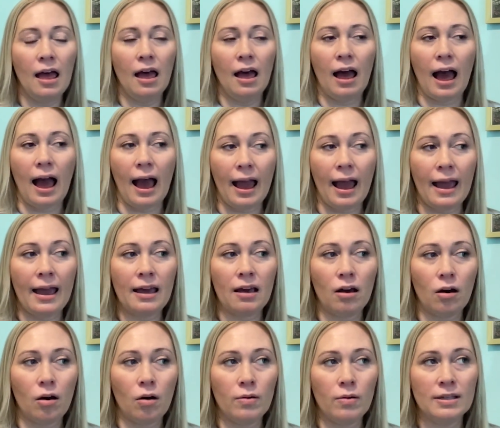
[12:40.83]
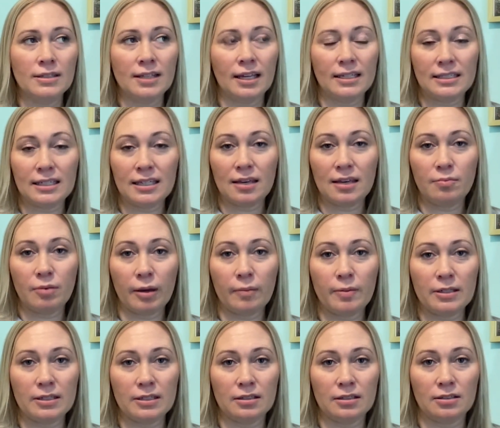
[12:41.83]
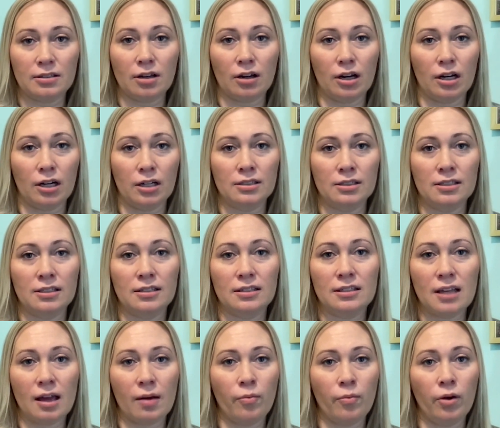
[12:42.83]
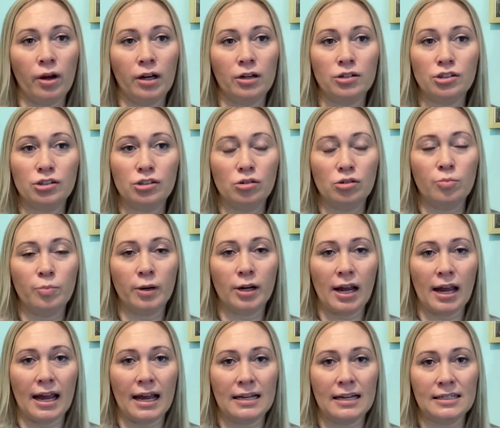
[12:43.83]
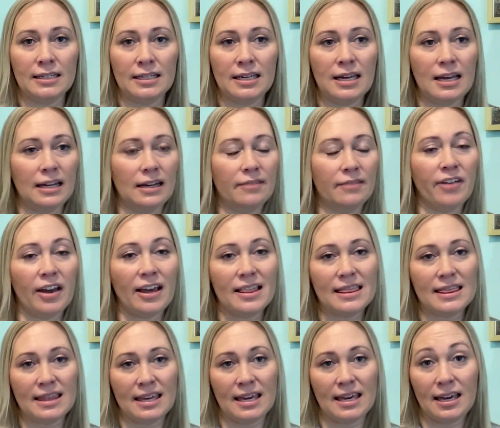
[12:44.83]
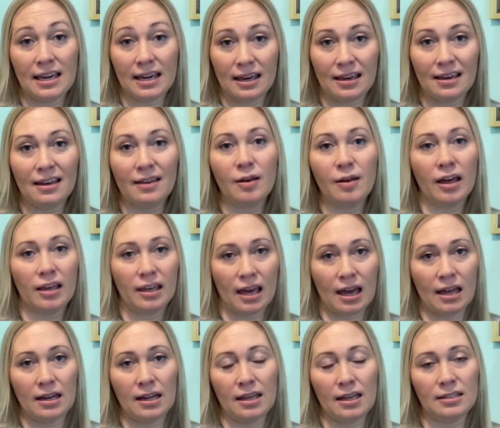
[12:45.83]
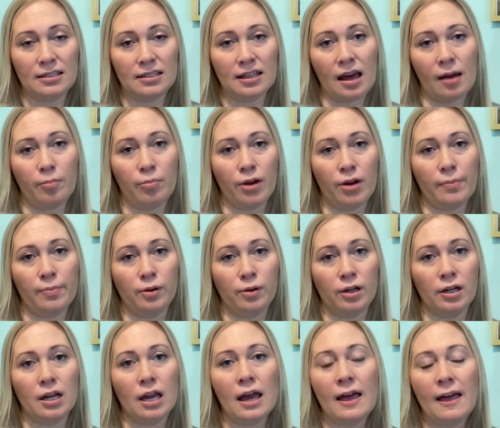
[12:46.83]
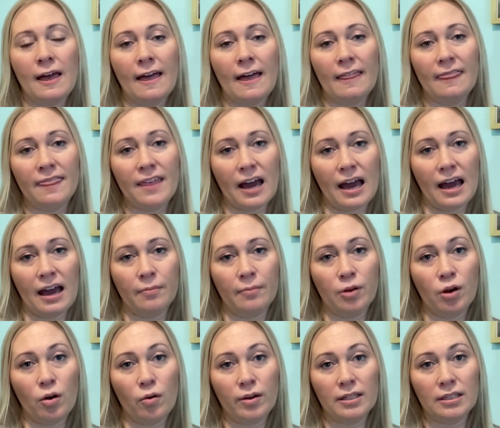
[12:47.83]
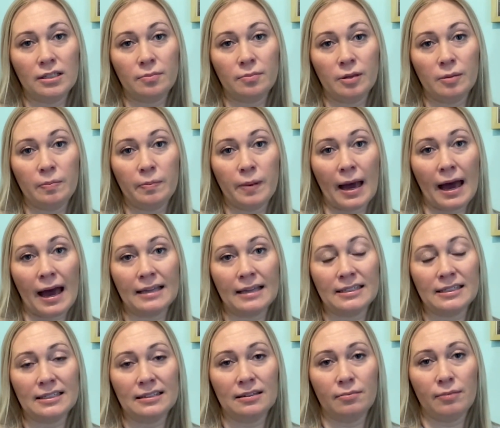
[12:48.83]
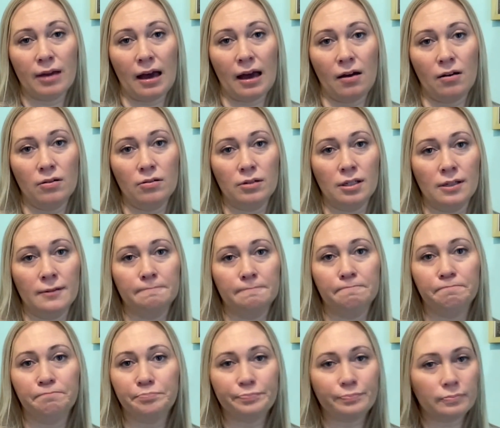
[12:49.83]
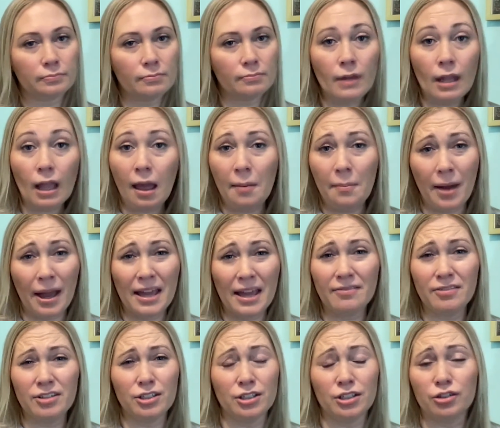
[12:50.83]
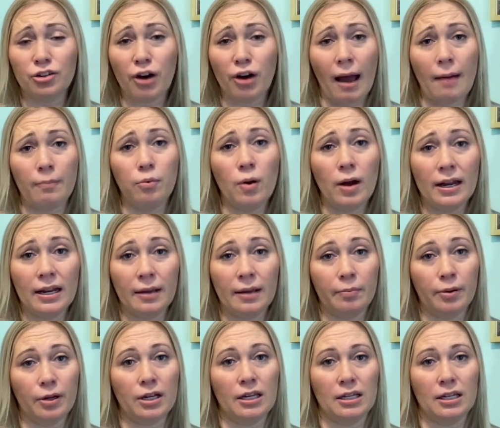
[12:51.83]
I always like to keep my business cards somewhere super handy. And if I think, again, into that prep work, that I'm going to be passing them out, I might even just grab one and put it